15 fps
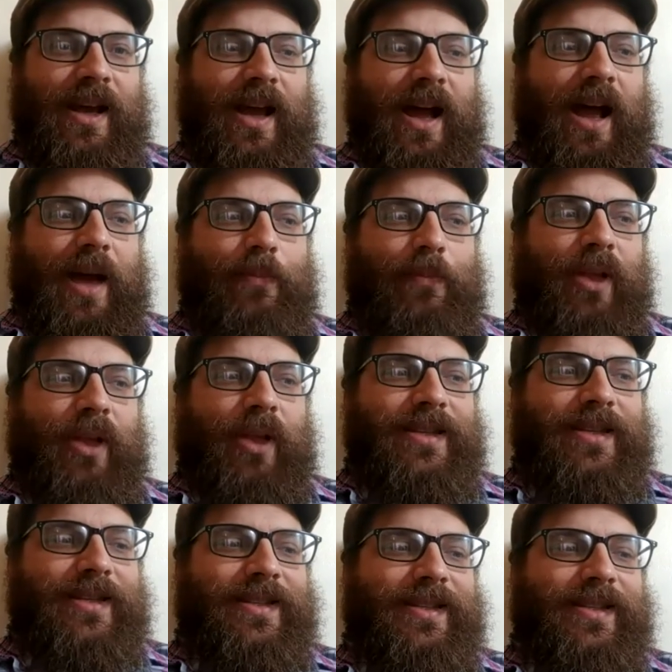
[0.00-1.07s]
I
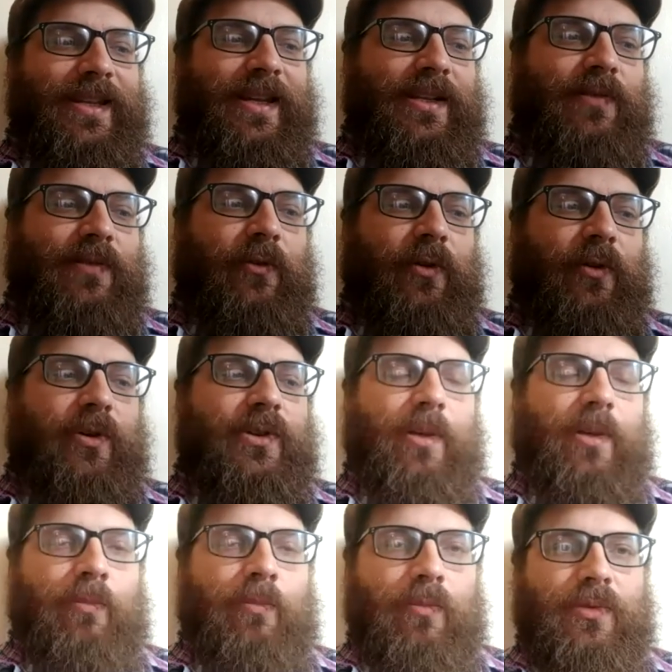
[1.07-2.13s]
planted seeds for
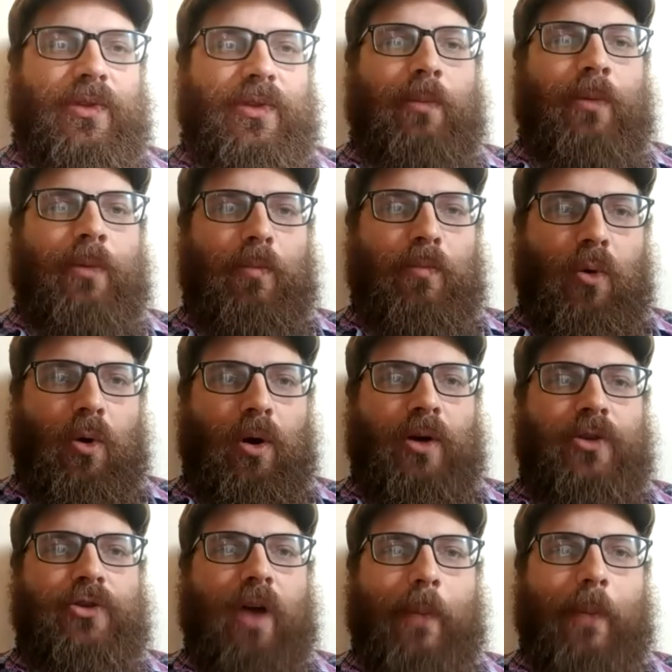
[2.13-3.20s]
some some more
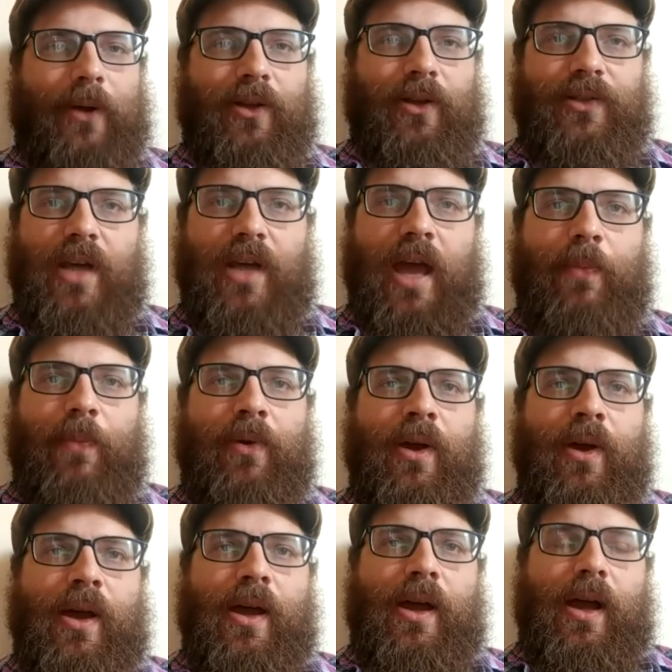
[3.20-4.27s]
tropical type
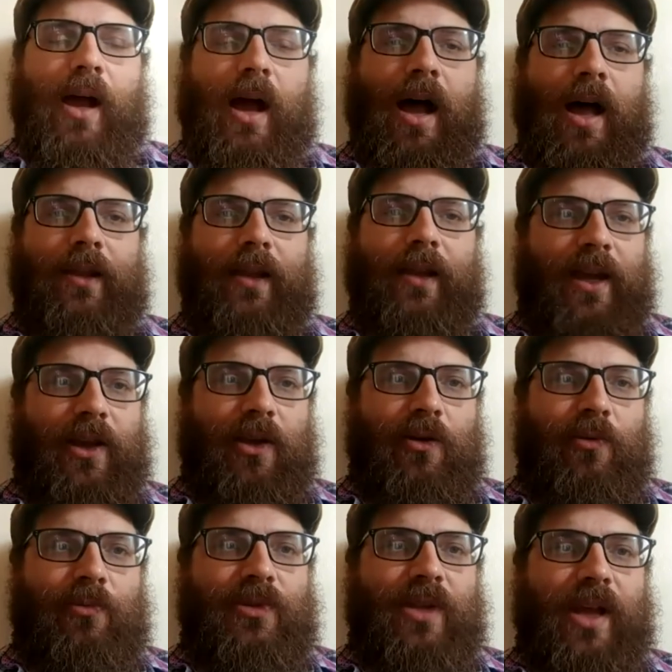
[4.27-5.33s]
uh,
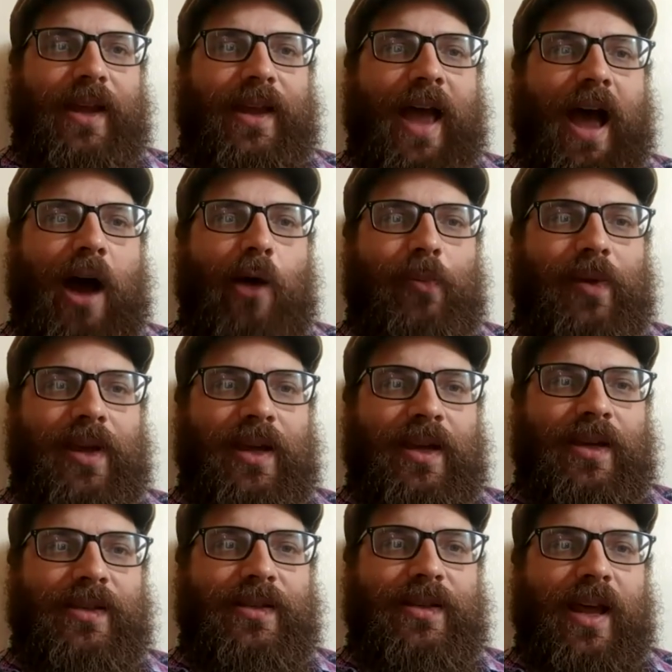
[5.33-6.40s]
legumes like
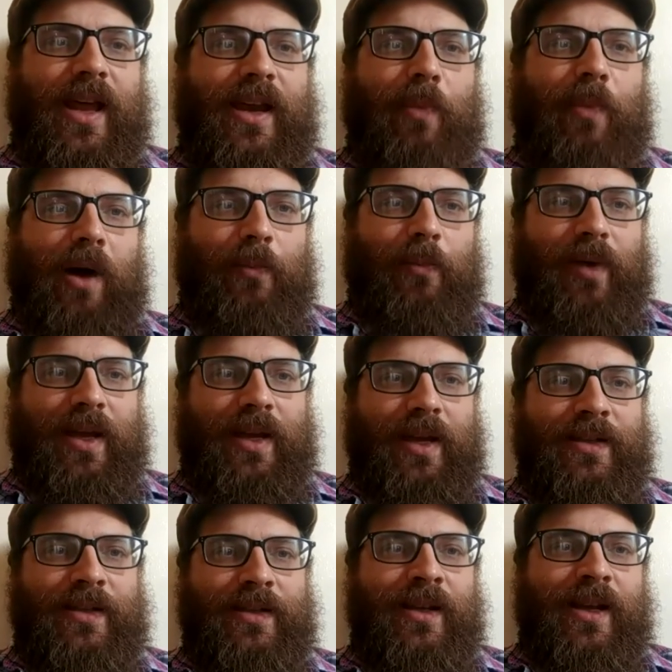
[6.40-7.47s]
cowpeas and mung
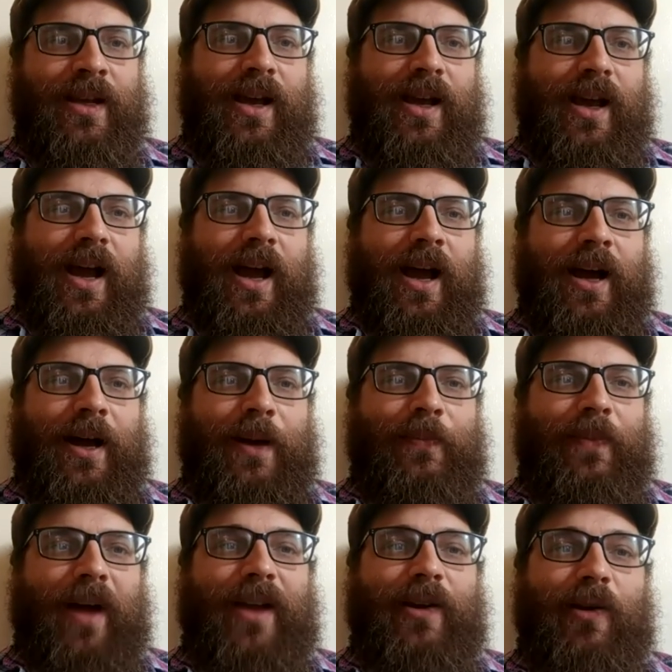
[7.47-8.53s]
beans. Um,
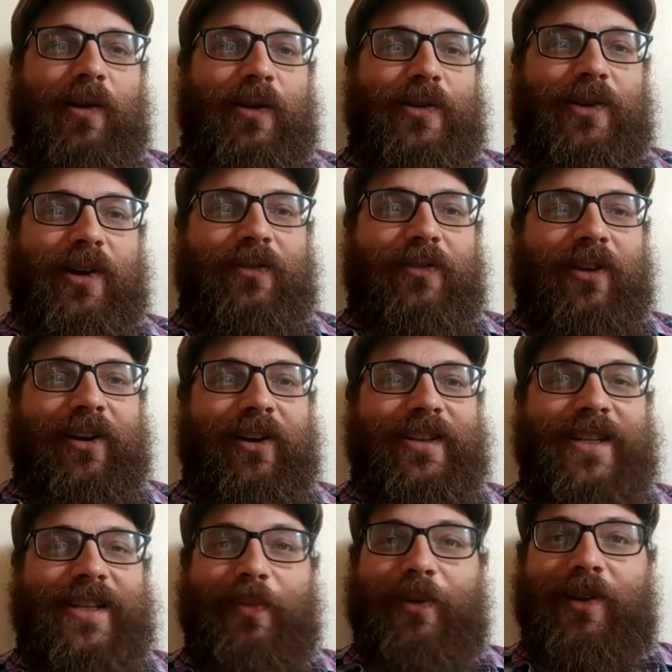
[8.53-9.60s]
I know those aren't very
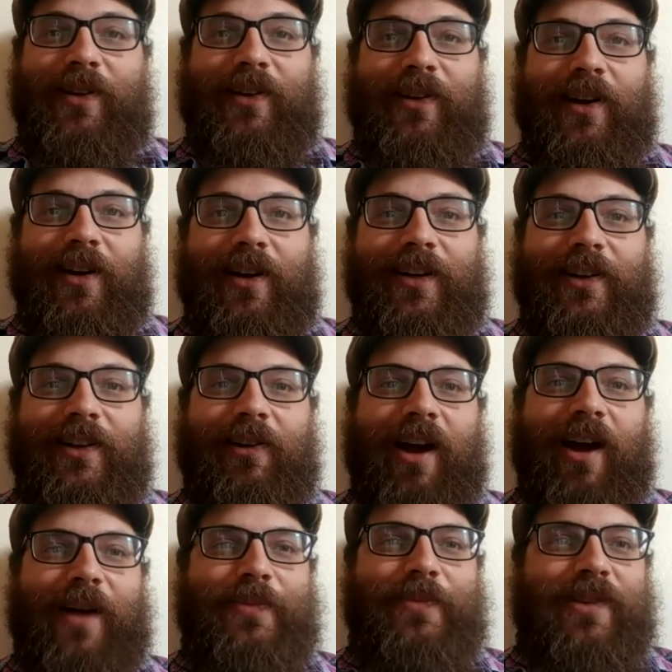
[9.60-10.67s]
typical garden
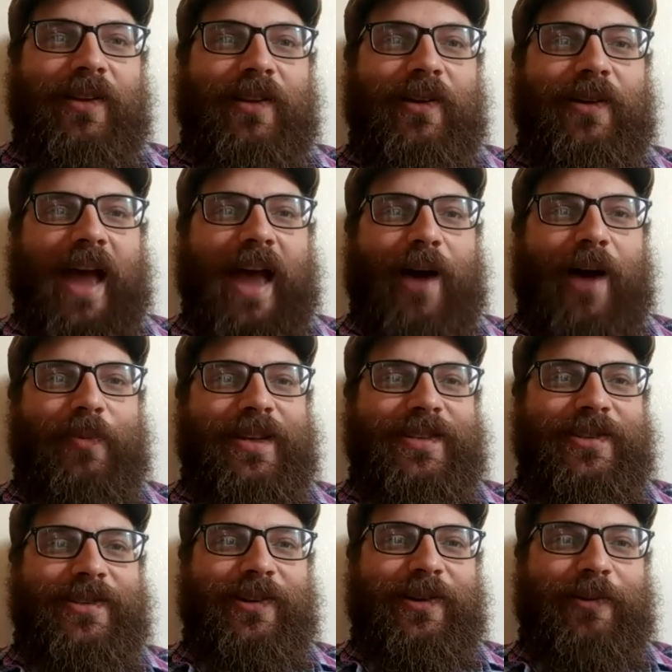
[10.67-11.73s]
crops, although
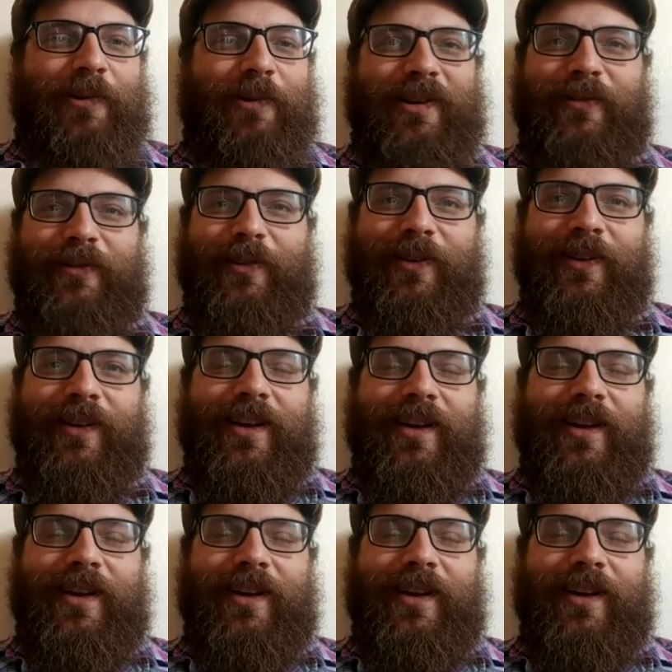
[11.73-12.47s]
cowpeas are a wonderful